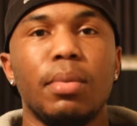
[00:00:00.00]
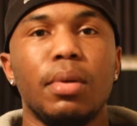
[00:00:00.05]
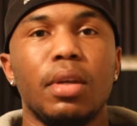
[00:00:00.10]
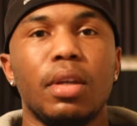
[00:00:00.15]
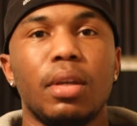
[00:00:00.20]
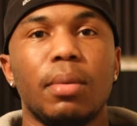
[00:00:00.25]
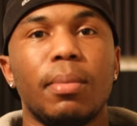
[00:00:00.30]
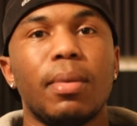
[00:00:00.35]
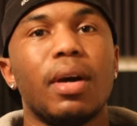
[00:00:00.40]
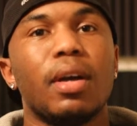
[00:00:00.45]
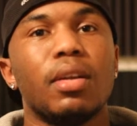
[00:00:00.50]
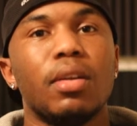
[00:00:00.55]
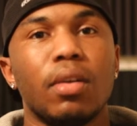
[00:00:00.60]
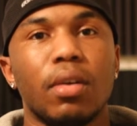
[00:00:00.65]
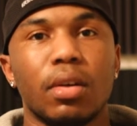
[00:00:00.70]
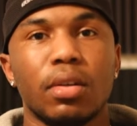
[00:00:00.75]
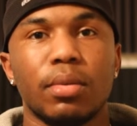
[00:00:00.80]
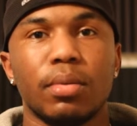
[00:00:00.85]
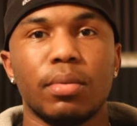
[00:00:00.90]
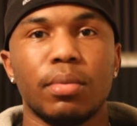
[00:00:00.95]
being in my
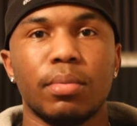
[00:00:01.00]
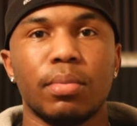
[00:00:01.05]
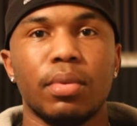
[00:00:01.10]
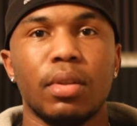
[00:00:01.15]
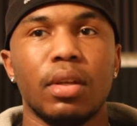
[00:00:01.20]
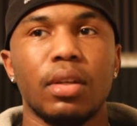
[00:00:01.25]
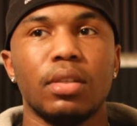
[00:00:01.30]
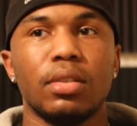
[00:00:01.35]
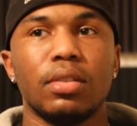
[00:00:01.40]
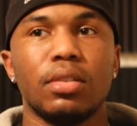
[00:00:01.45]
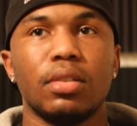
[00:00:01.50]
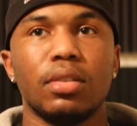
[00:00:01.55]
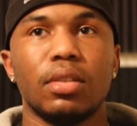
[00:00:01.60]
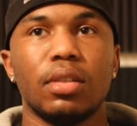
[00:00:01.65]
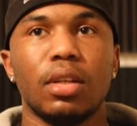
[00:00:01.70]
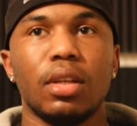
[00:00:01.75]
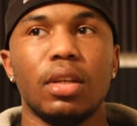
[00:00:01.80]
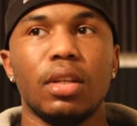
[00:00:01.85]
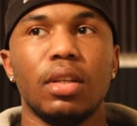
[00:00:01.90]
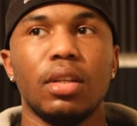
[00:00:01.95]
dark place
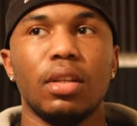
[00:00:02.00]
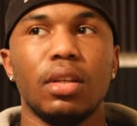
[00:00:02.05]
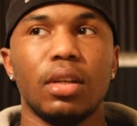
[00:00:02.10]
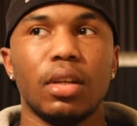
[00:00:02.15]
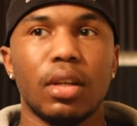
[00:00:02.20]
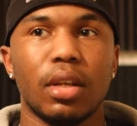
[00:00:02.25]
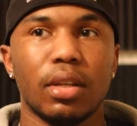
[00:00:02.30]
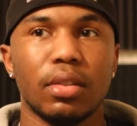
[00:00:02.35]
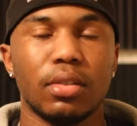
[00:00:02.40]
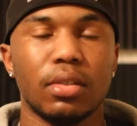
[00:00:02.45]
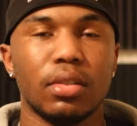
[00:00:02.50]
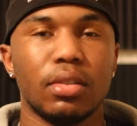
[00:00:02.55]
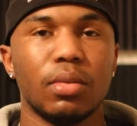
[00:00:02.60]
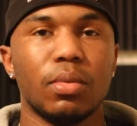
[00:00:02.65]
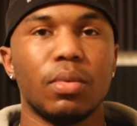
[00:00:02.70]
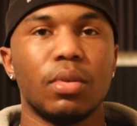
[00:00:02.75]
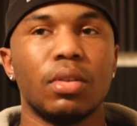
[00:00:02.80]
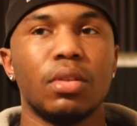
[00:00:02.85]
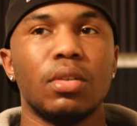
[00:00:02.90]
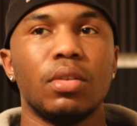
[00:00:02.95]
and looking out to the
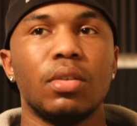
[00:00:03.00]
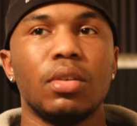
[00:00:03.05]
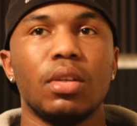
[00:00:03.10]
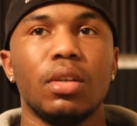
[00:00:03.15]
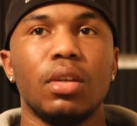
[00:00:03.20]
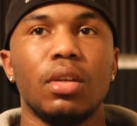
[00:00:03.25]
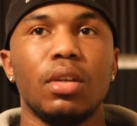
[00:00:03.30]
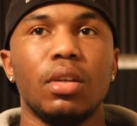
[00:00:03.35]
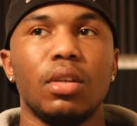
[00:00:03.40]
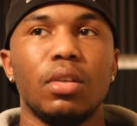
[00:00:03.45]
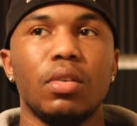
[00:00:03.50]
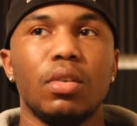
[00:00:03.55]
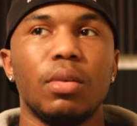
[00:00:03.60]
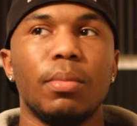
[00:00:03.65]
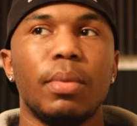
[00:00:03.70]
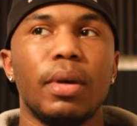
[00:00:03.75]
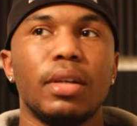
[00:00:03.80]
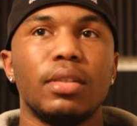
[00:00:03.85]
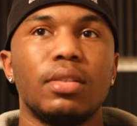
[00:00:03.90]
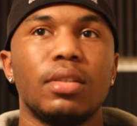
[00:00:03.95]
world, you
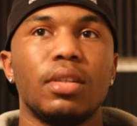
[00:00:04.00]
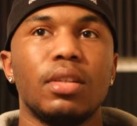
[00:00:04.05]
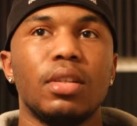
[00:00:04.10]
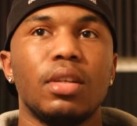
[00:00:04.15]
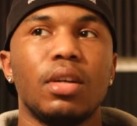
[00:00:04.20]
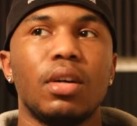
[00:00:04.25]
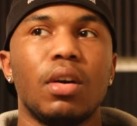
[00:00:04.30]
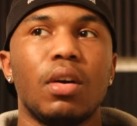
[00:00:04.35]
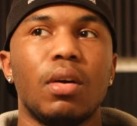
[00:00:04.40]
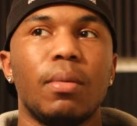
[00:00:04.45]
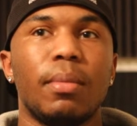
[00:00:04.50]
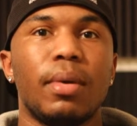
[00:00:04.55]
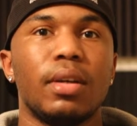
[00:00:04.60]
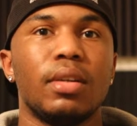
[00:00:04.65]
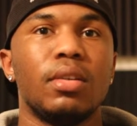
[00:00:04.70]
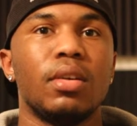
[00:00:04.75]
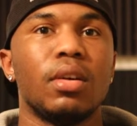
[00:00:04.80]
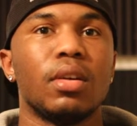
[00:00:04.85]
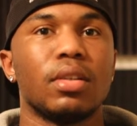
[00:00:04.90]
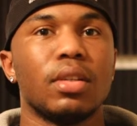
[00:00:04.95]
could basically call my
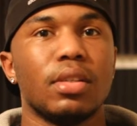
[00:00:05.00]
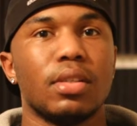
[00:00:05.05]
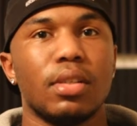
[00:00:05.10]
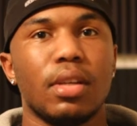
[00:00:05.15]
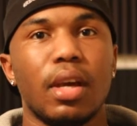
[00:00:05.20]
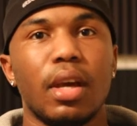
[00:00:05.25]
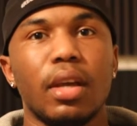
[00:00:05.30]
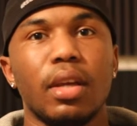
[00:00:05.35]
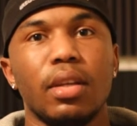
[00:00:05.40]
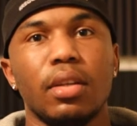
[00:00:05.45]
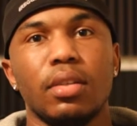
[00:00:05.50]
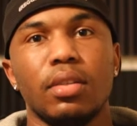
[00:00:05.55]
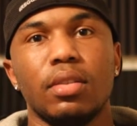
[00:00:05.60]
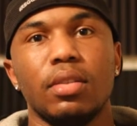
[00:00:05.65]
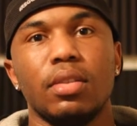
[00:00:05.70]
darkness light,